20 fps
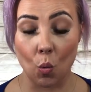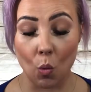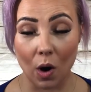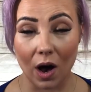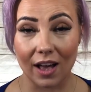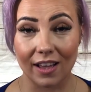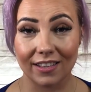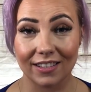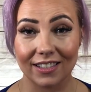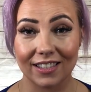
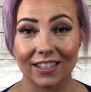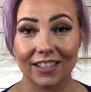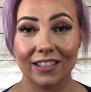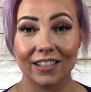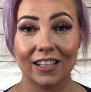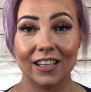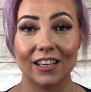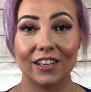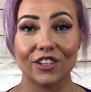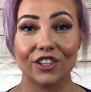was
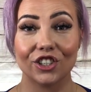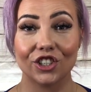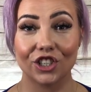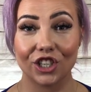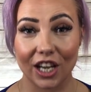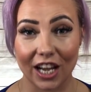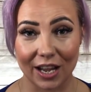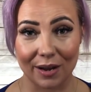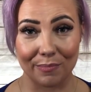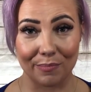
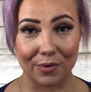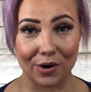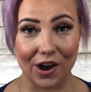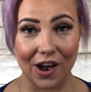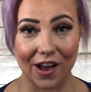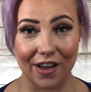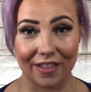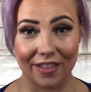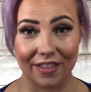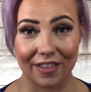chicken
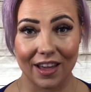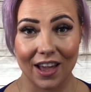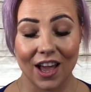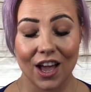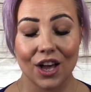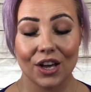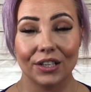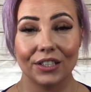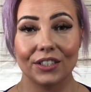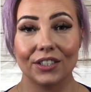broth.
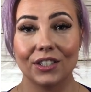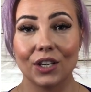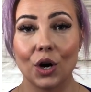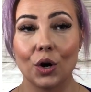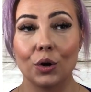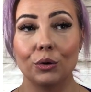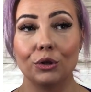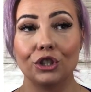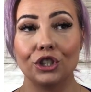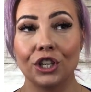
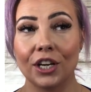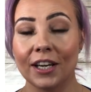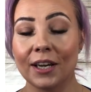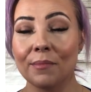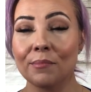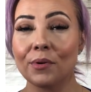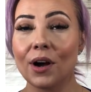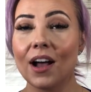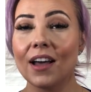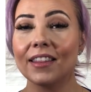So
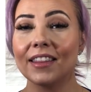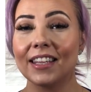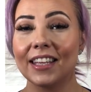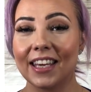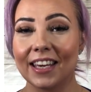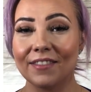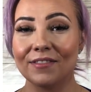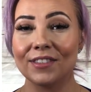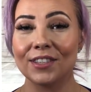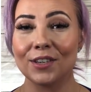chicken broth
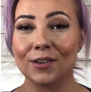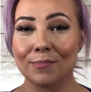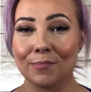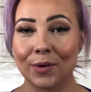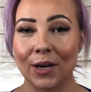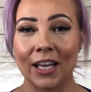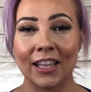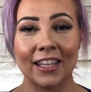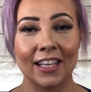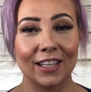gives your
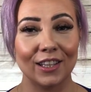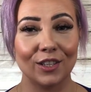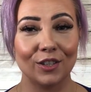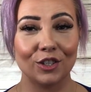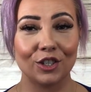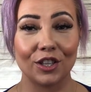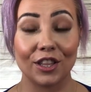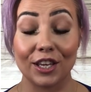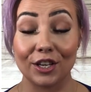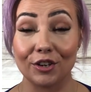brain the
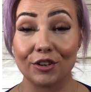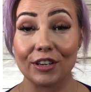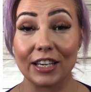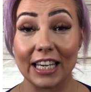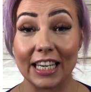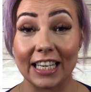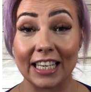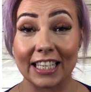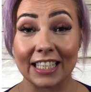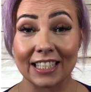illusion that you're
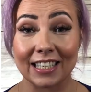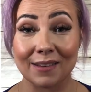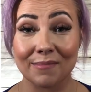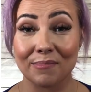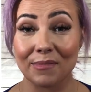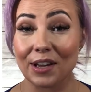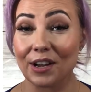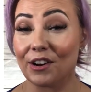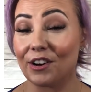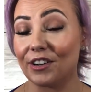eating
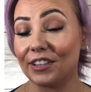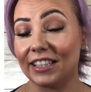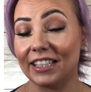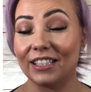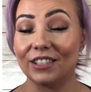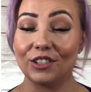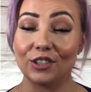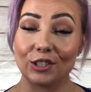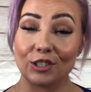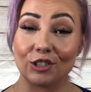something, or at
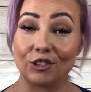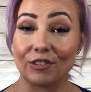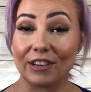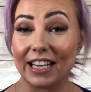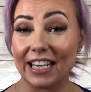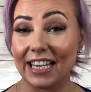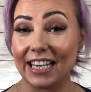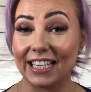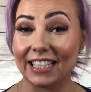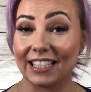least you're
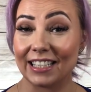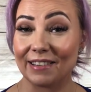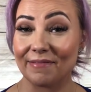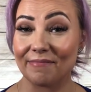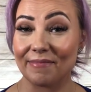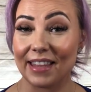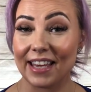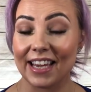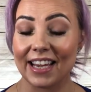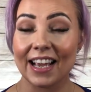drinking
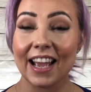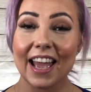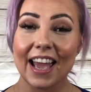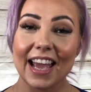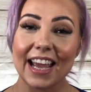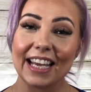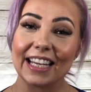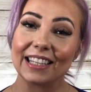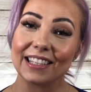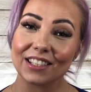something.
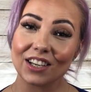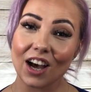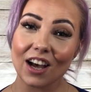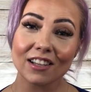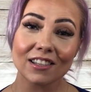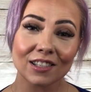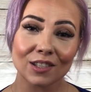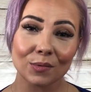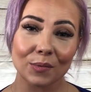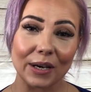It's
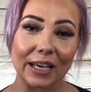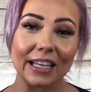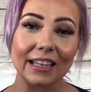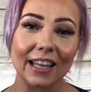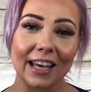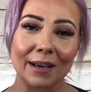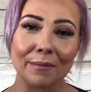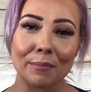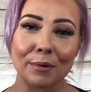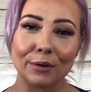not sweet
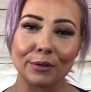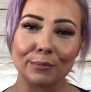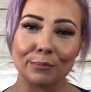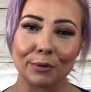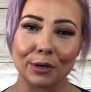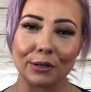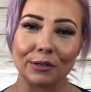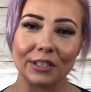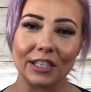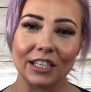like most
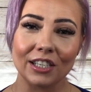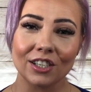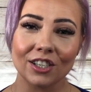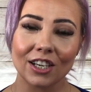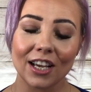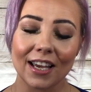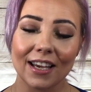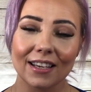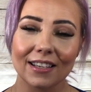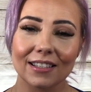protein
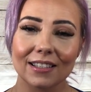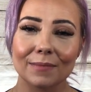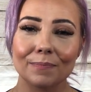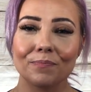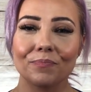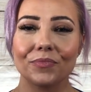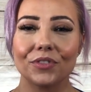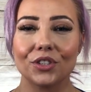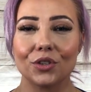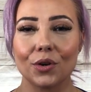shakes,
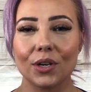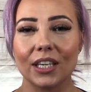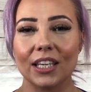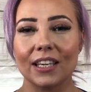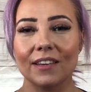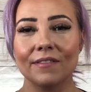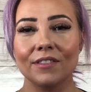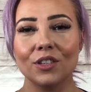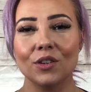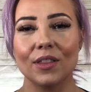so it
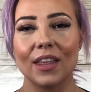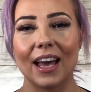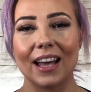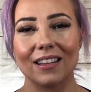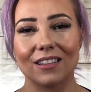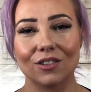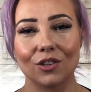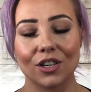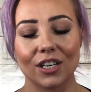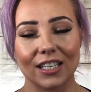gives you
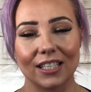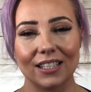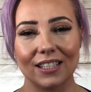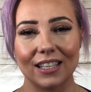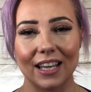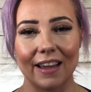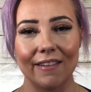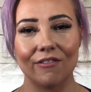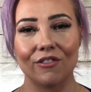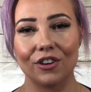that sort of
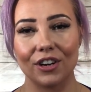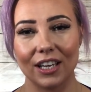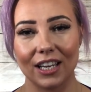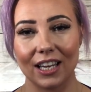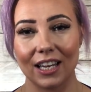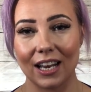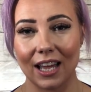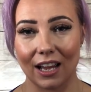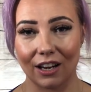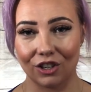savory
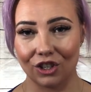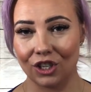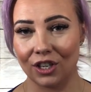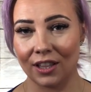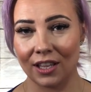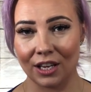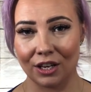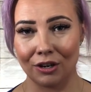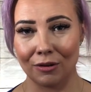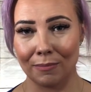
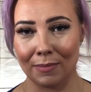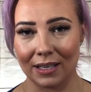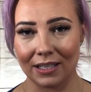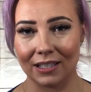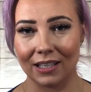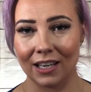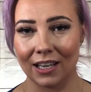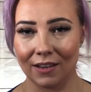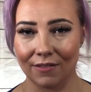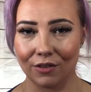connection that you're
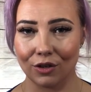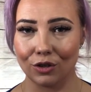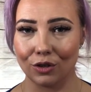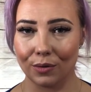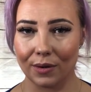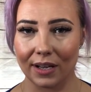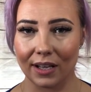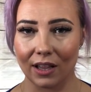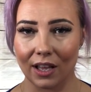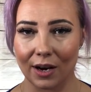missing if you're
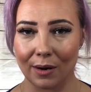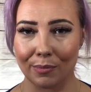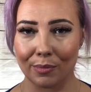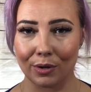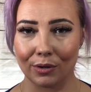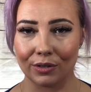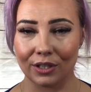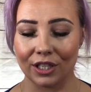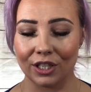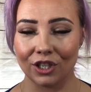doing a lot of
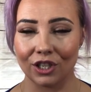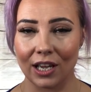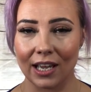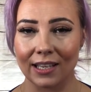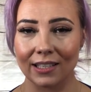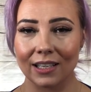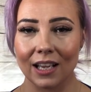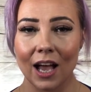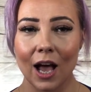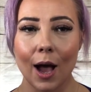protein
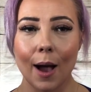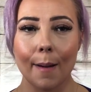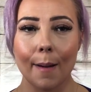shakes,